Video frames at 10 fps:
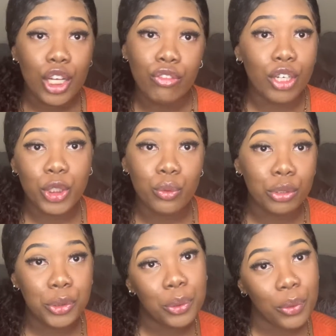
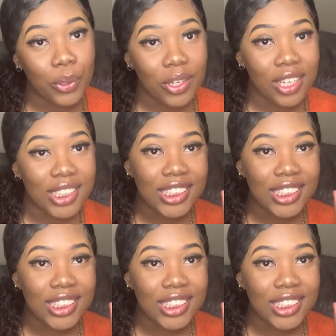virtual tour